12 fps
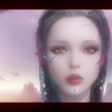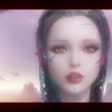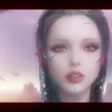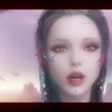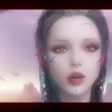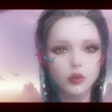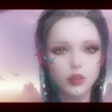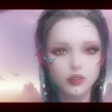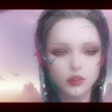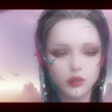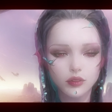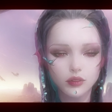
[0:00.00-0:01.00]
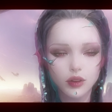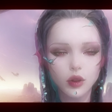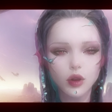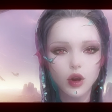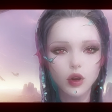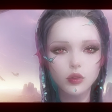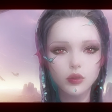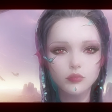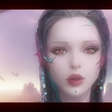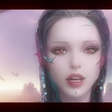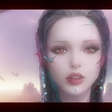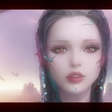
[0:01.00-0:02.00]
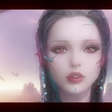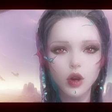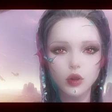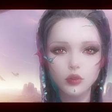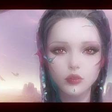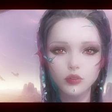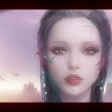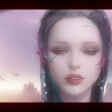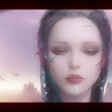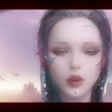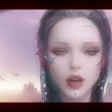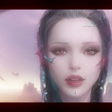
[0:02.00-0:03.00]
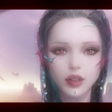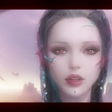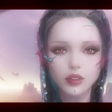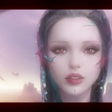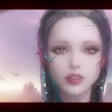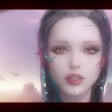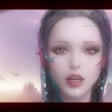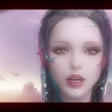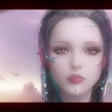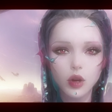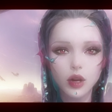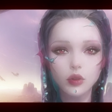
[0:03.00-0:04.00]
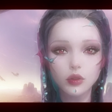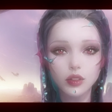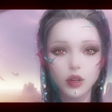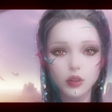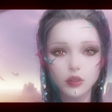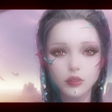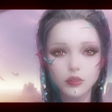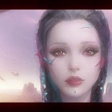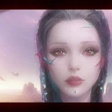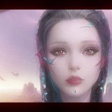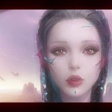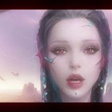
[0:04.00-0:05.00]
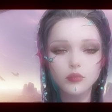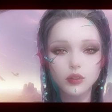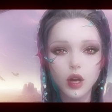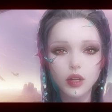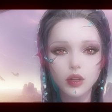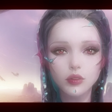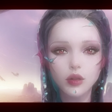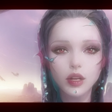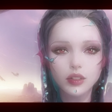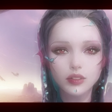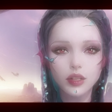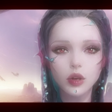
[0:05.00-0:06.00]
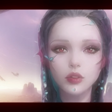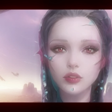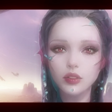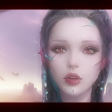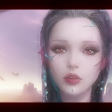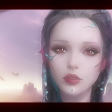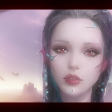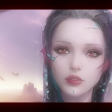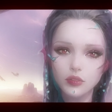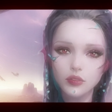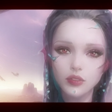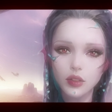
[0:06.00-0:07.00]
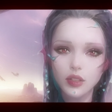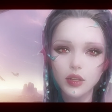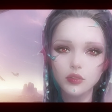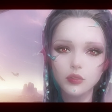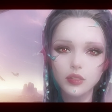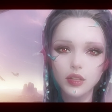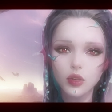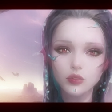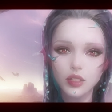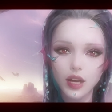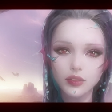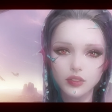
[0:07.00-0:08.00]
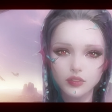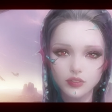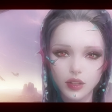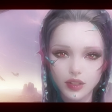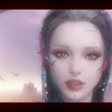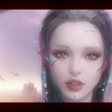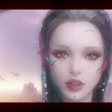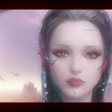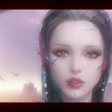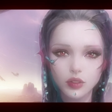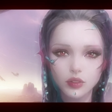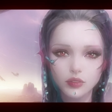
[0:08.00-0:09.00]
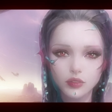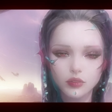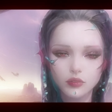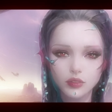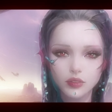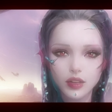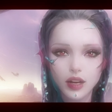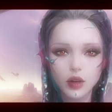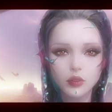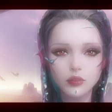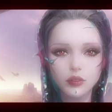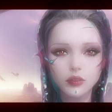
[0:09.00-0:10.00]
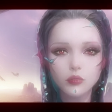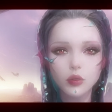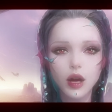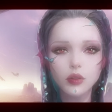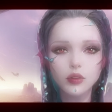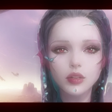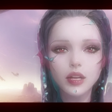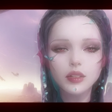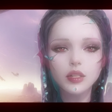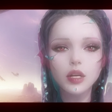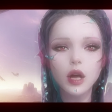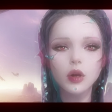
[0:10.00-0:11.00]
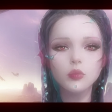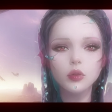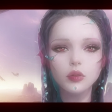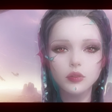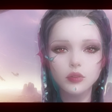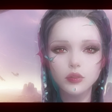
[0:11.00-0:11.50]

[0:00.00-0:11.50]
For generations, our people have struggled for survival in this dying world. We have tried to find a solution, but there has been no chance of saving Earth. Now, we have to let it go.